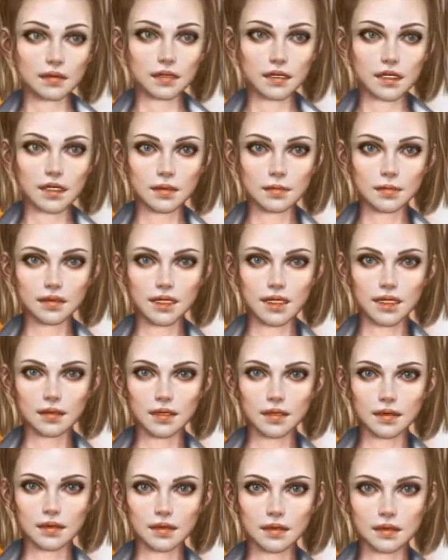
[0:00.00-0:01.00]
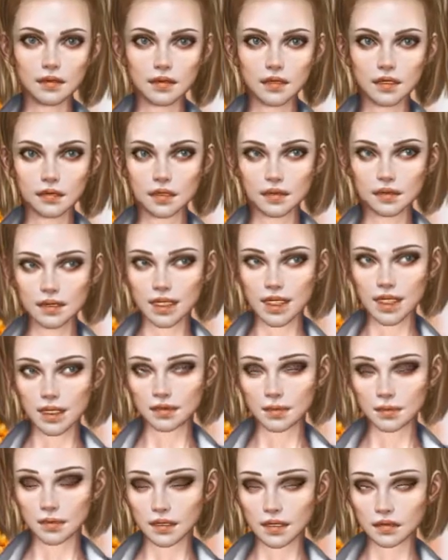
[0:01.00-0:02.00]
and White City is a
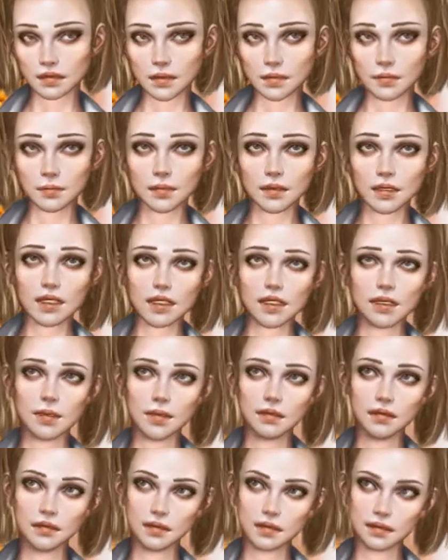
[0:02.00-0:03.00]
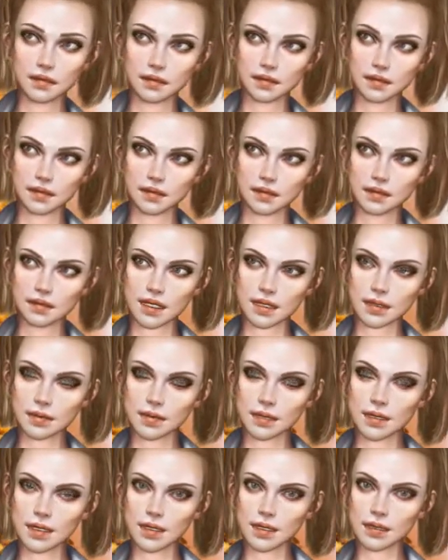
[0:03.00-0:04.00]
15-minute walk from the building. The
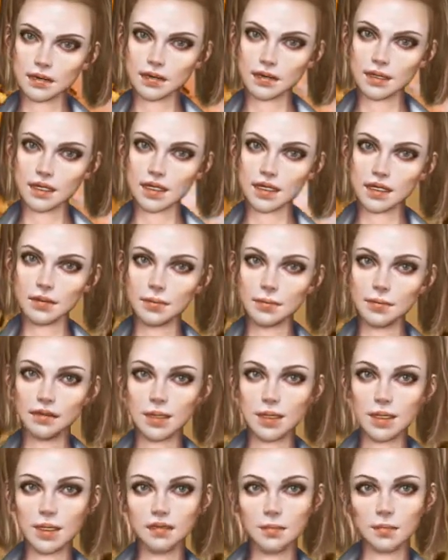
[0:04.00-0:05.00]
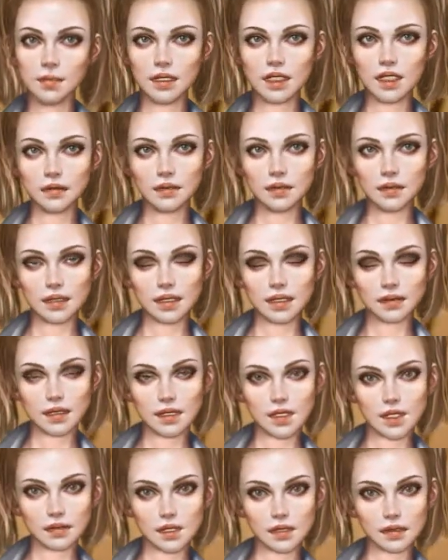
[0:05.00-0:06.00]
stylish rooms are decorated in fresh,
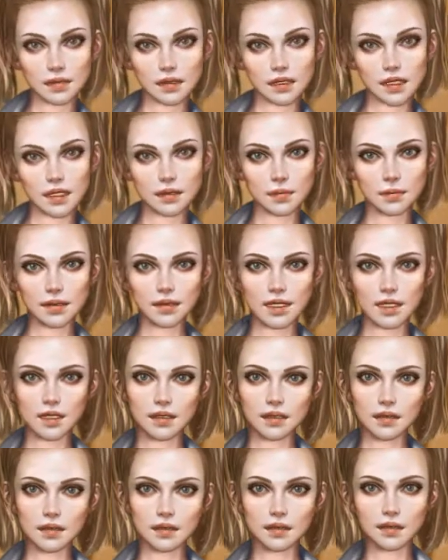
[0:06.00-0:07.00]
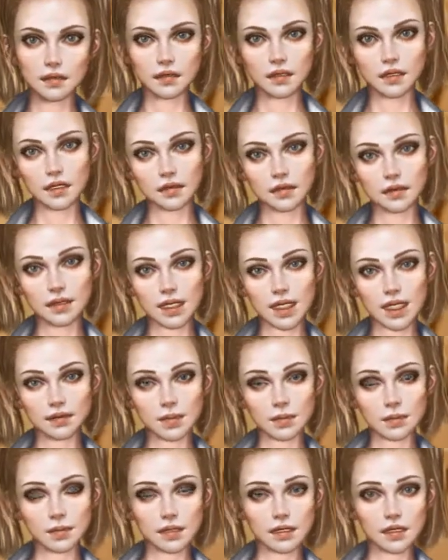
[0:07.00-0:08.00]
neutral colors, and each has a luxury
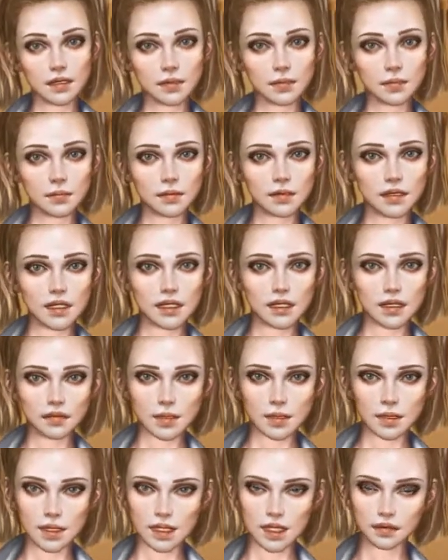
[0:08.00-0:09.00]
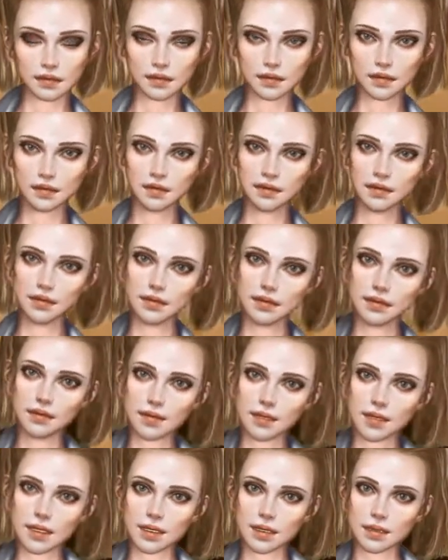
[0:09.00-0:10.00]
private marble bathroom.
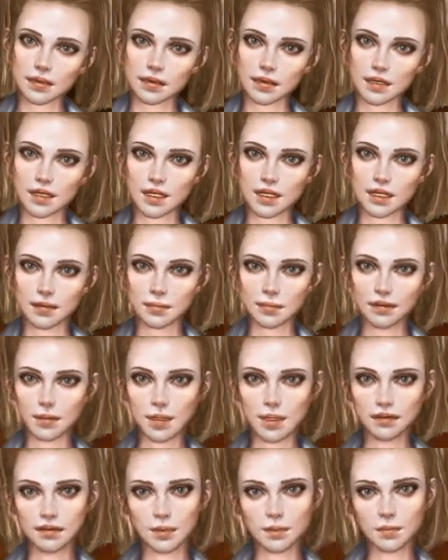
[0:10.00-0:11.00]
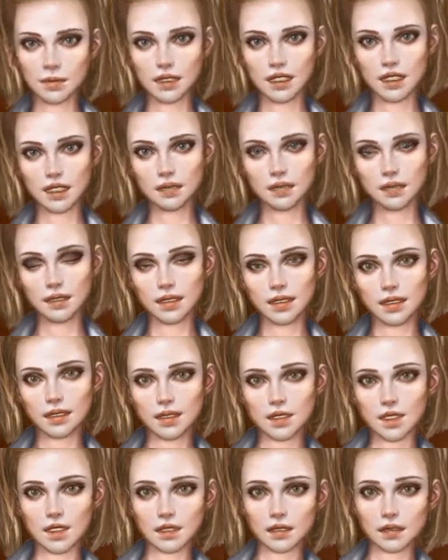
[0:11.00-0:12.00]
All rooms have a flat-screen TV and
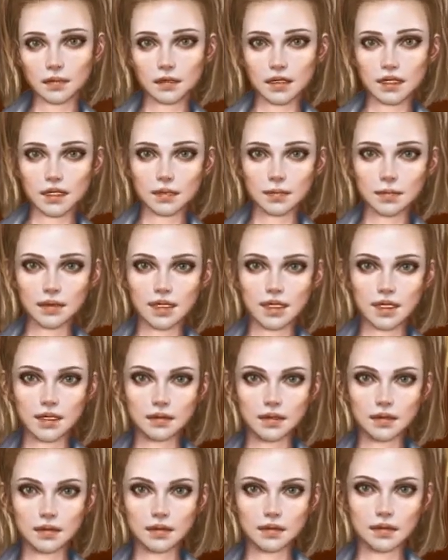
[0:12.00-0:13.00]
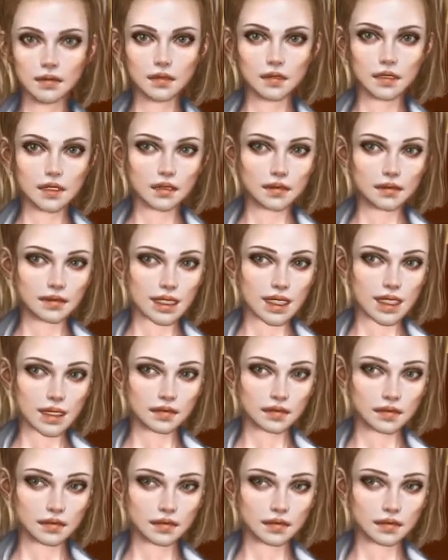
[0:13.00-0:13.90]
facilities for making tea and coffee.